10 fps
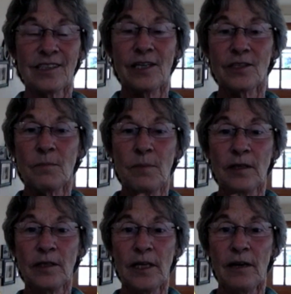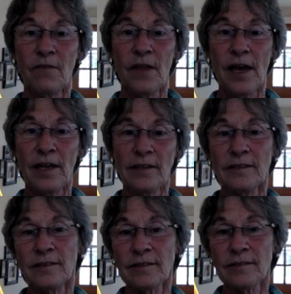sensibility of
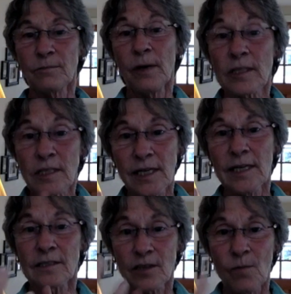that resonance